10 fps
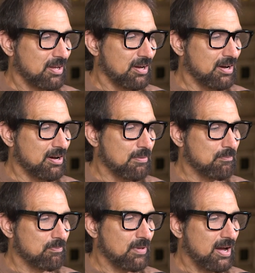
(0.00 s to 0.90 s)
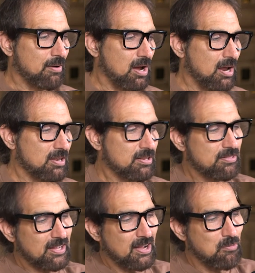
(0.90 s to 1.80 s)
The
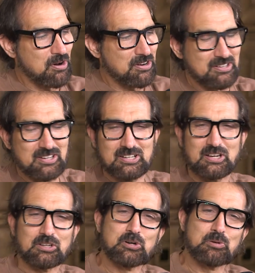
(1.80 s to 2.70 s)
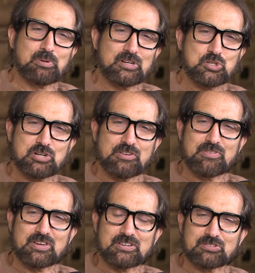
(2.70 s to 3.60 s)
thing I wanted a little bit of trivia.